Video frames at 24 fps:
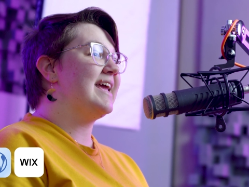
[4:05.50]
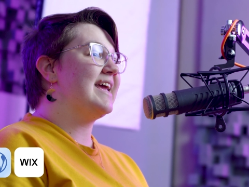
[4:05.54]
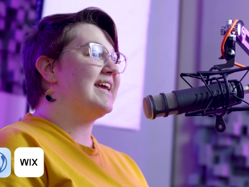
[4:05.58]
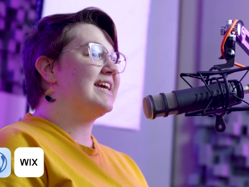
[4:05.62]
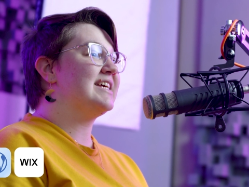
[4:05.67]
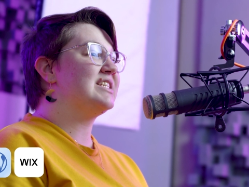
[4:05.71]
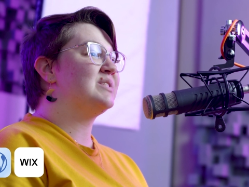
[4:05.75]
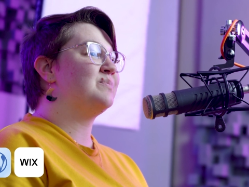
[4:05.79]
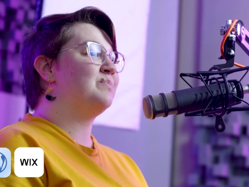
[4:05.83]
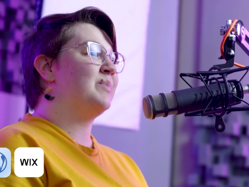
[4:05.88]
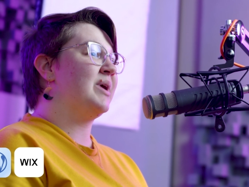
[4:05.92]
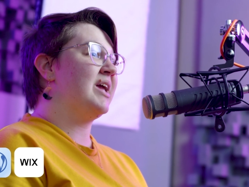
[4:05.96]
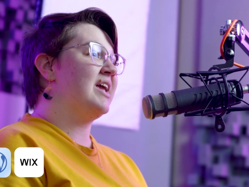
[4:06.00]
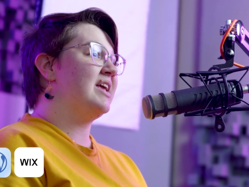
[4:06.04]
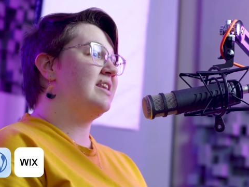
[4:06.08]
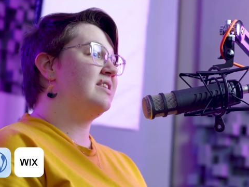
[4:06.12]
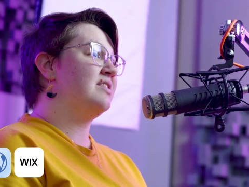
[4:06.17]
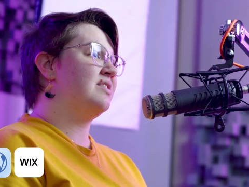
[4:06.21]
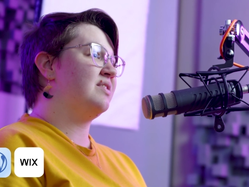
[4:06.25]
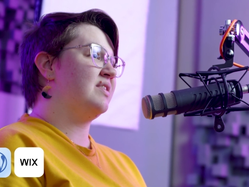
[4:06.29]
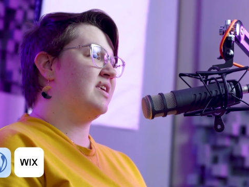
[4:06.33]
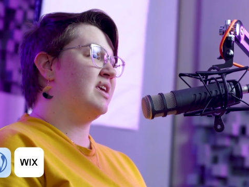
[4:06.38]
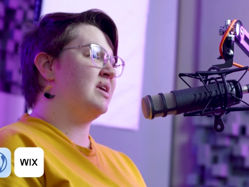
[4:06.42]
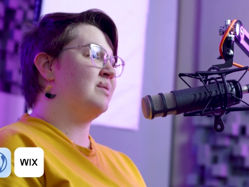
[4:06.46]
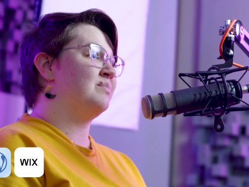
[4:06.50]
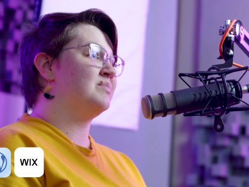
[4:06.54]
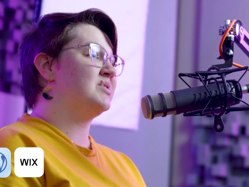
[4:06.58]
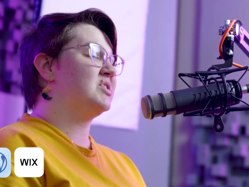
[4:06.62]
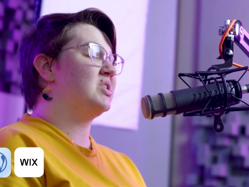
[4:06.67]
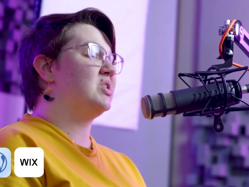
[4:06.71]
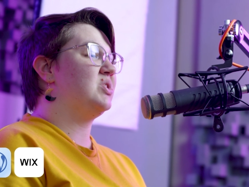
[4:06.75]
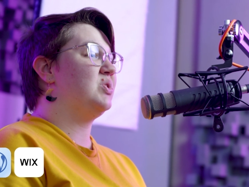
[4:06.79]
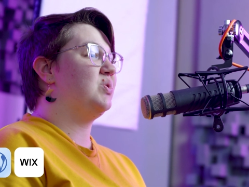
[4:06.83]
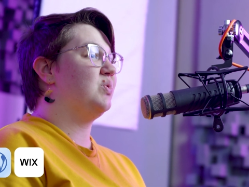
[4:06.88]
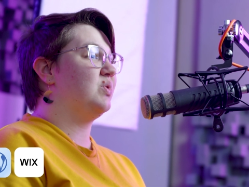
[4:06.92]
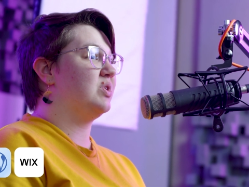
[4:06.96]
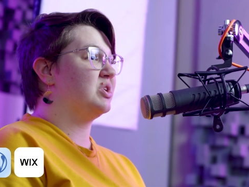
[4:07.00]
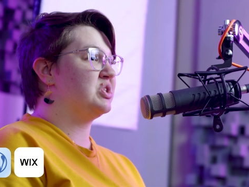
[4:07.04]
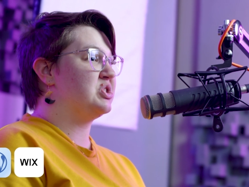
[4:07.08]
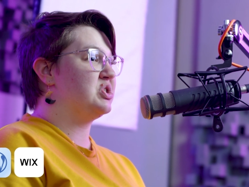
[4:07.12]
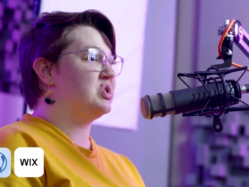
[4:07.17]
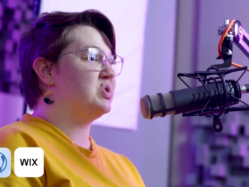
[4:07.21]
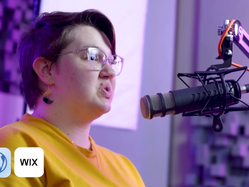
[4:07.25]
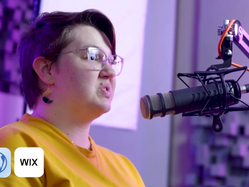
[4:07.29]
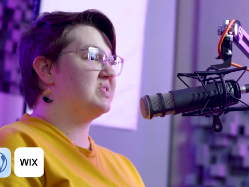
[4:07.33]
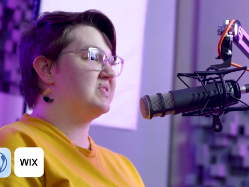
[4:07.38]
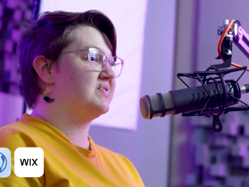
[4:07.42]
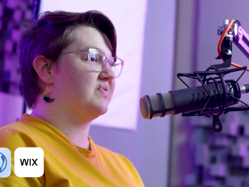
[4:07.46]
and paid themes you can
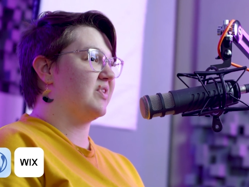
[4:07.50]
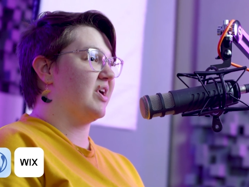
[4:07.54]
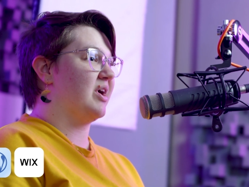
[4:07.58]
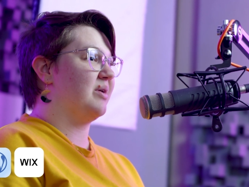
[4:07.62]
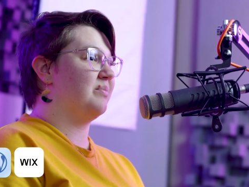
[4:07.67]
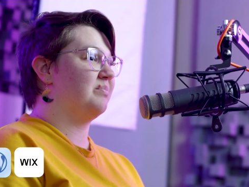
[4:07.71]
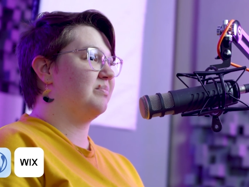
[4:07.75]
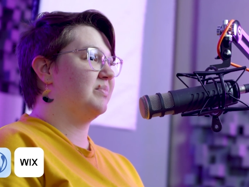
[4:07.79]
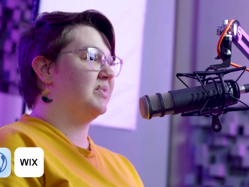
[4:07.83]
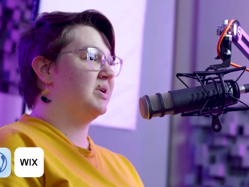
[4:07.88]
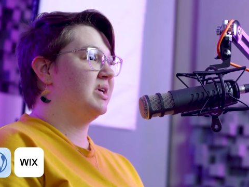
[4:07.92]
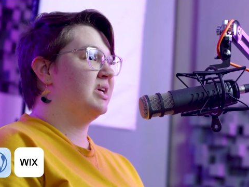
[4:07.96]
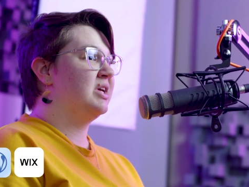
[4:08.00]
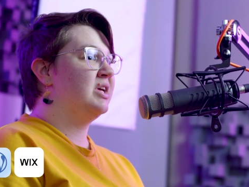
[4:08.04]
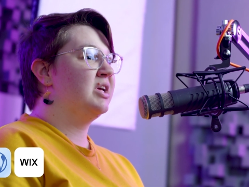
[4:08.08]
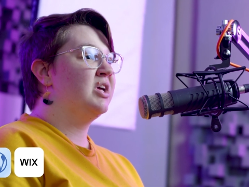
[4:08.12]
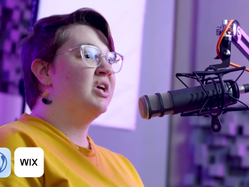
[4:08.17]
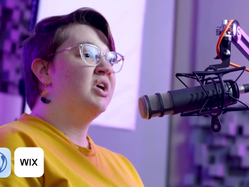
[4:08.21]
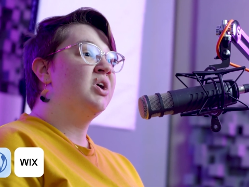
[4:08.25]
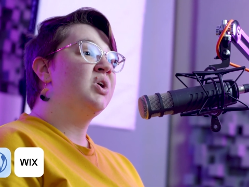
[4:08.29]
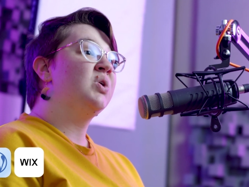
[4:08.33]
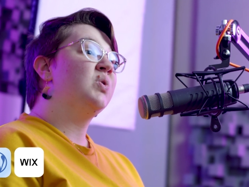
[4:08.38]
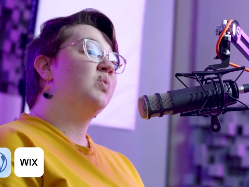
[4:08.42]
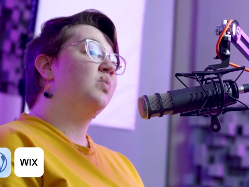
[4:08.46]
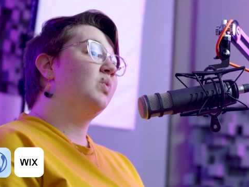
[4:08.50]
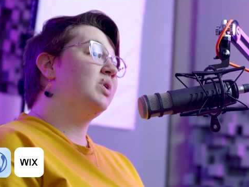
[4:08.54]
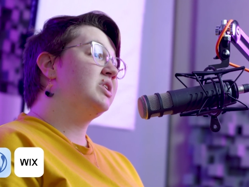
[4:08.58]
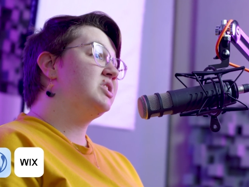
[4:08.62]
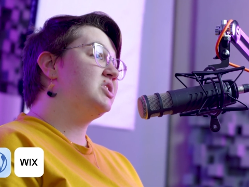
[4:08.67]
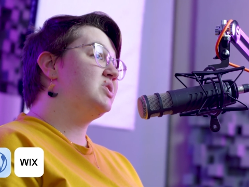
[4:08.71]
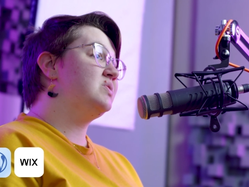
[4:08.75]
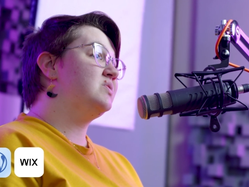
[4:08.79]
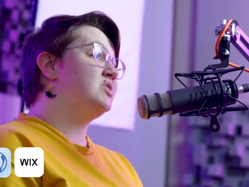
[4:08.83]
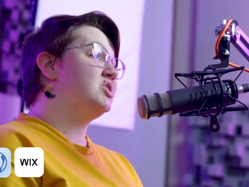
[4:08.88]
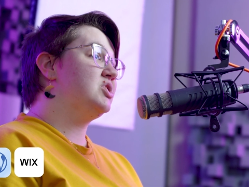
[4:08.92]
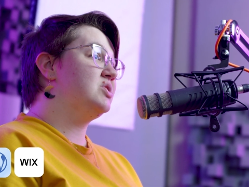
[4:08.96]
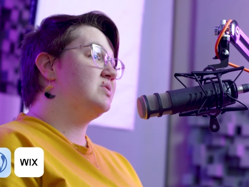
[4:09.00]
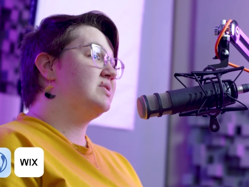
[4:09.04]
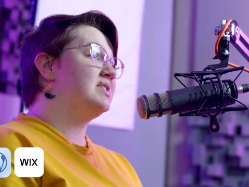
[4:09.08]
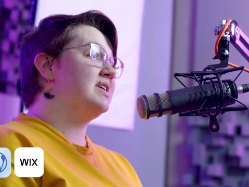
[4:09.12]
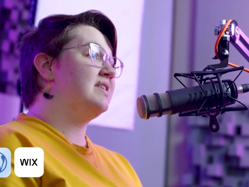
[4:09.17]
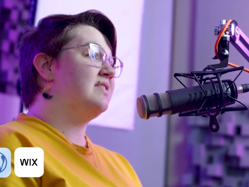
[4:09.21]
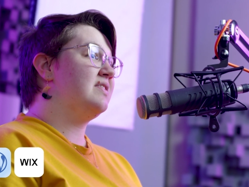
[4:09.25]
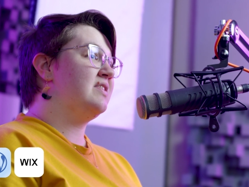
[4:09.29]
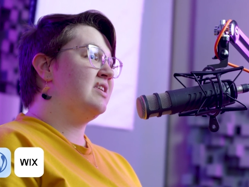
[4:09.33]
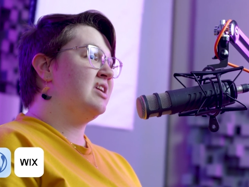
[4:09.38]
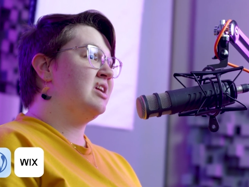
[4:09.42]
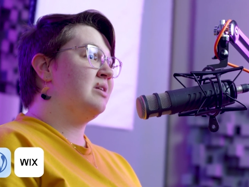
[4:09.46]
choose from. Once you choose a
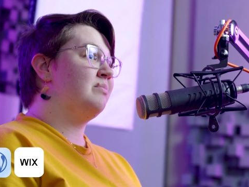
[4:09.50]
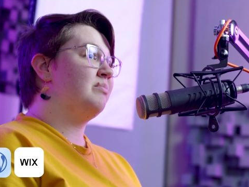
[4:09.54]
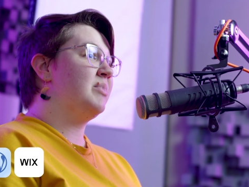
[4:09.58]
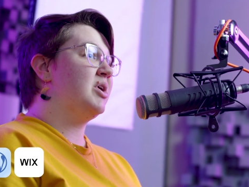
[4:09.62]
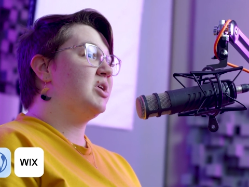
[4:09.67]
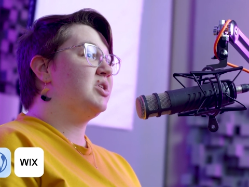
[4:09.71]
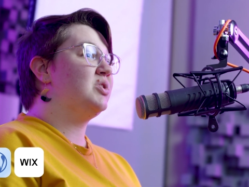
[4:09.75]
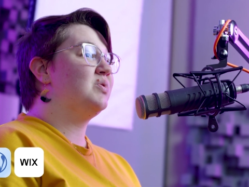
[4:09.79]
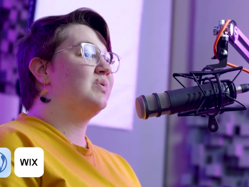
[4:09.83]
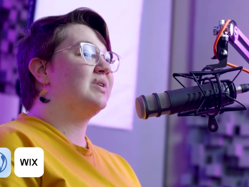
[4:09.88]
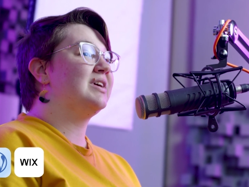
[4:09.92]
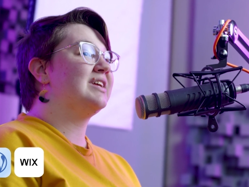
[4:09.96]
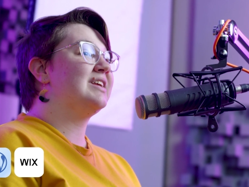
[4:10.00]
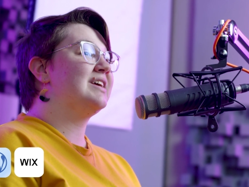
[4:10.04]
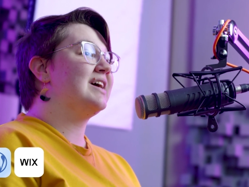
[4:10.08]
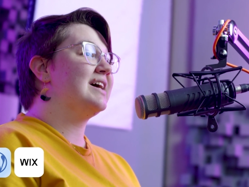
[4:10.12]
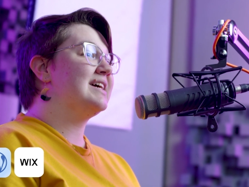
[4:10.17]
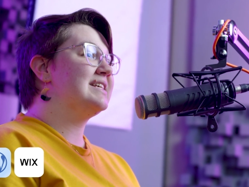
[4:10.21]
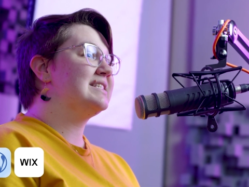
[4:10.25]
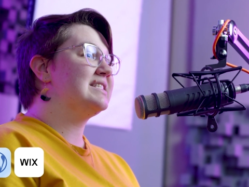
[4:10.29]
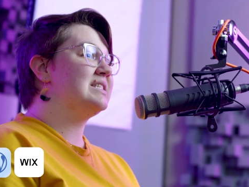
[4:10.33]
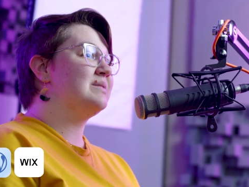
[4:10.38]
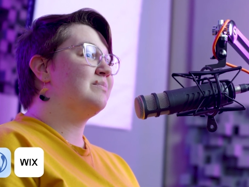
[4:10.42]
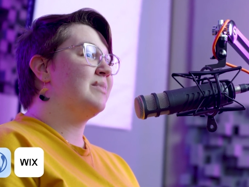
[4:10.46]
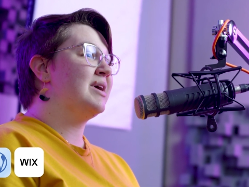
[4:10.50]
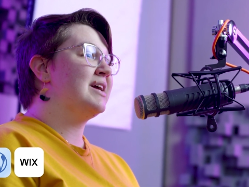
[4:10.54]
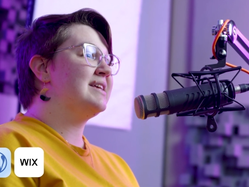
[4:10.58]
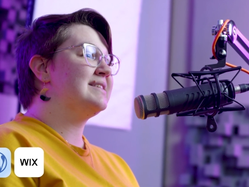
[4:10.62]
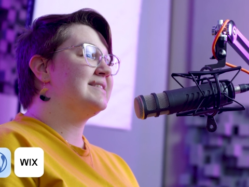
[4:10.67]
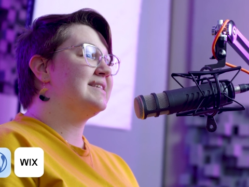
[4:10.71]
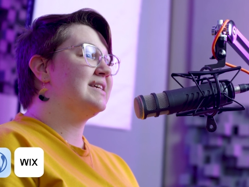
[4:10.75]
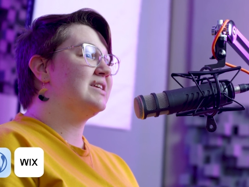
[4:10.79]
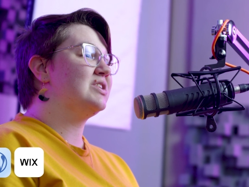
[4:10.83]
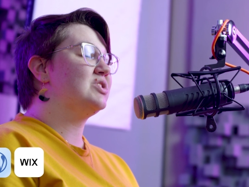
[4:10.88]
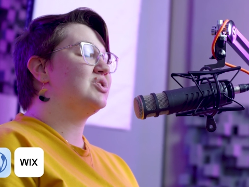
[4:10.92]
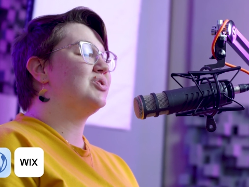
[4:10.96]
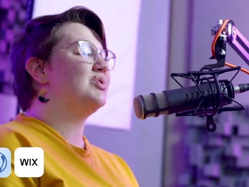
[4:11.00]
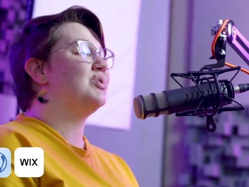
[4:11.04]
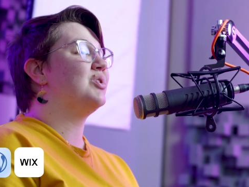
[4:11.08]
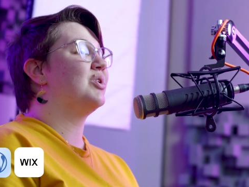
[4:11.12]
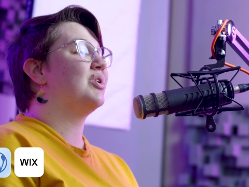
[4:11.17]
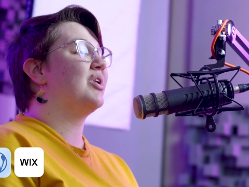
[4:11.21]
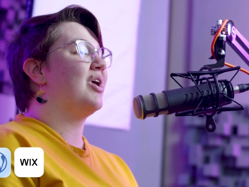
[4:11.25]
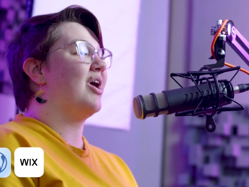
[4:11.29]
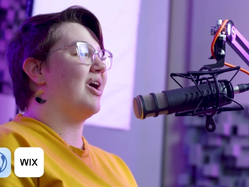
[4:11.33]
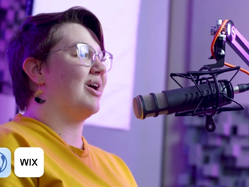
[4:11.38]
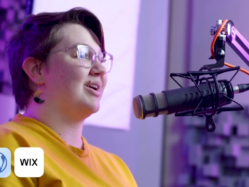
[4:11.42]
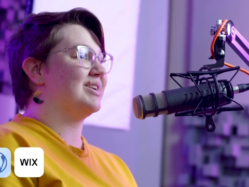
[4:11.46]
theme, you can customize it to
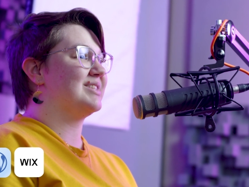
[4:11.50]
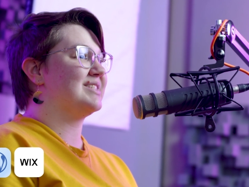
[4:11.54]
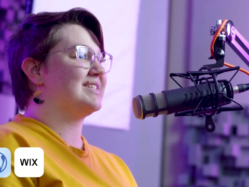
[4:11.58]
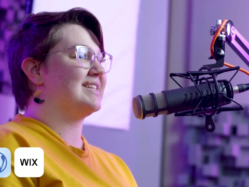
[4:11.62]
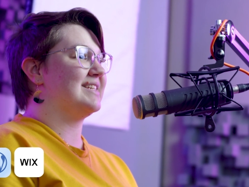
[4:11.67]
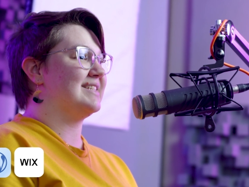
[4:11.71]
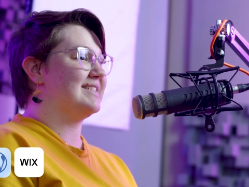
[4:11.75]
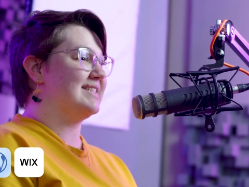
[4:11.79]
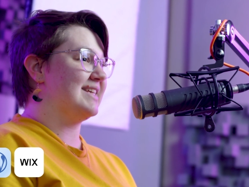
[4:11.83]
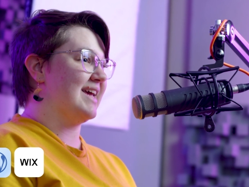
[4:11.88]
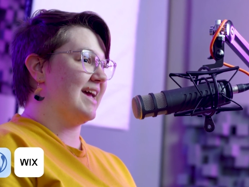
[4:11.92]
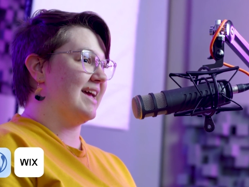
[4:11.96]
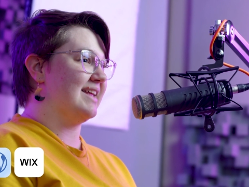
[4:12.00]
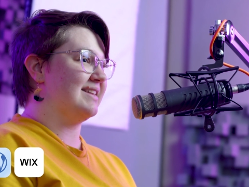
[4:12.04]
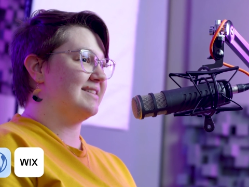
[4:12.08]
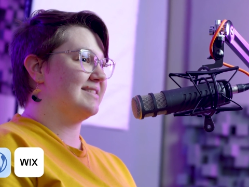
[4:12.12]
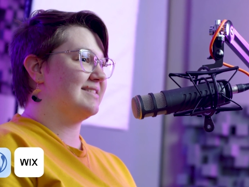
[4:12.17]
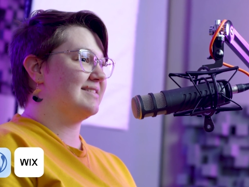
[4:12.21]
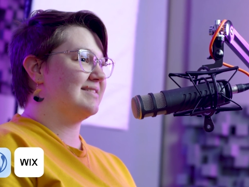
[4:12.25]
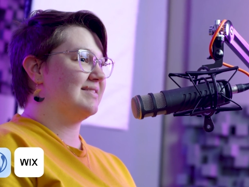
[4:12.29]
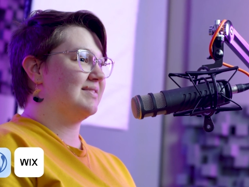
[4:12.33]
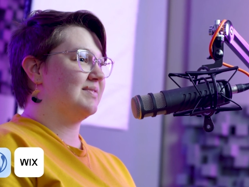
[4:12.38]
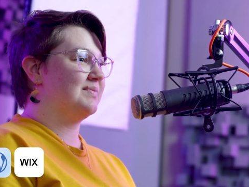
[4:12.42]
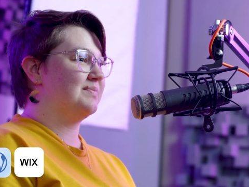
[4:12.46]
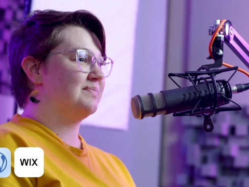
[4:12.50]
your heart's content.